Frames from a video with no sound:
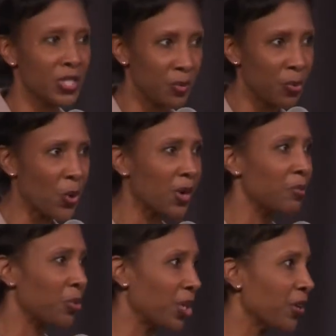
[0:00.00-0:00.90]

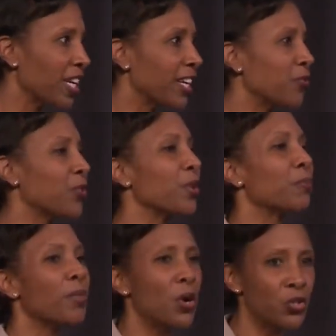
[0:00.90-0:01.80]
important period for the
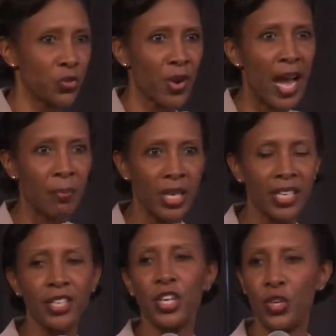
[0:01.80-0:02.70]
most
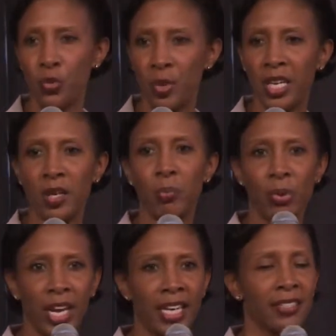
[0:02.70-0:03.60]
rapid human
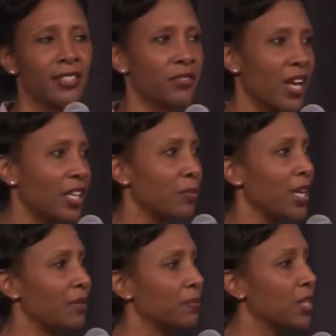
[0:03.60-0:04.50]
brain
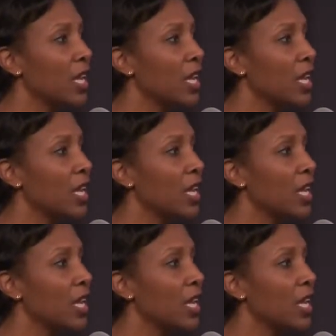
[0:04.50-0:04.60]
development.